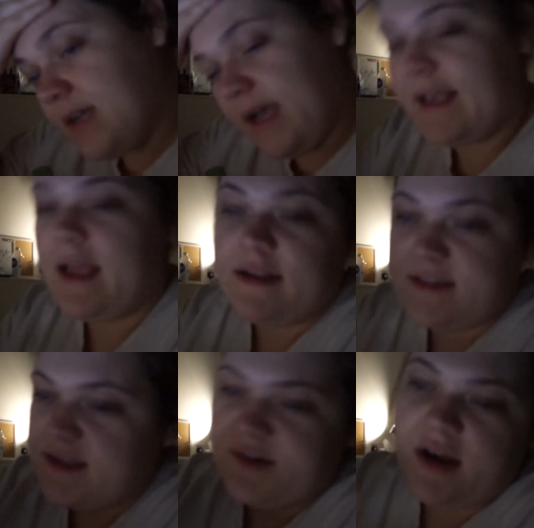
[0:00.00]
Again, it's
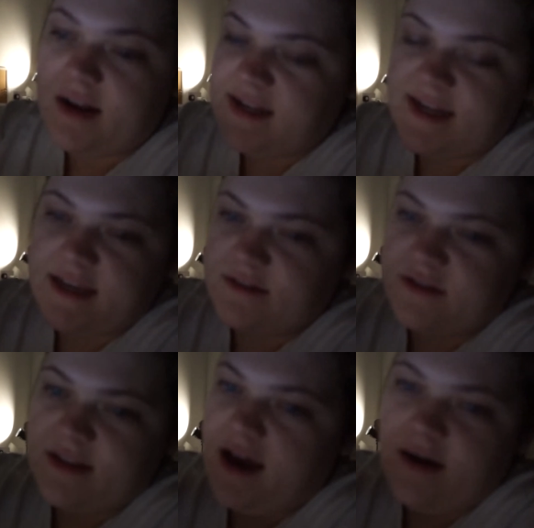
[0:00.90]
still early days
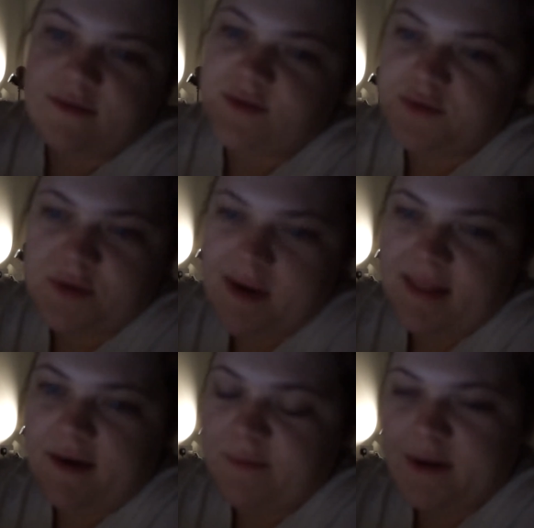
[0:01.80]
on that. I'll talk about
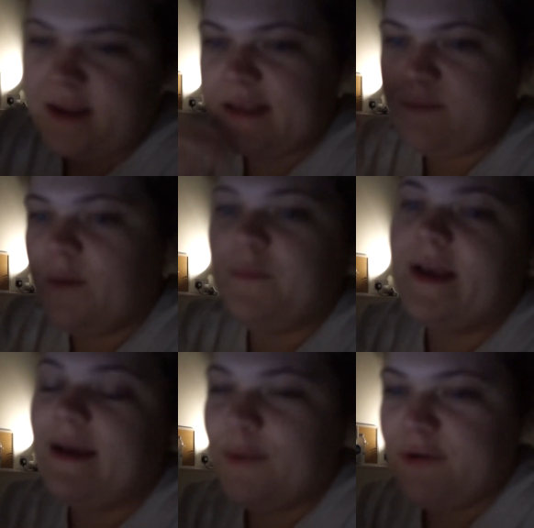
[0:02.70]
that one like when we
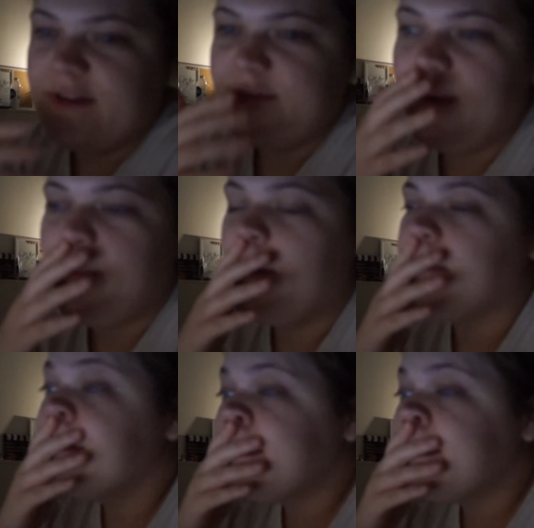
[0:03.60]
get more into it. But,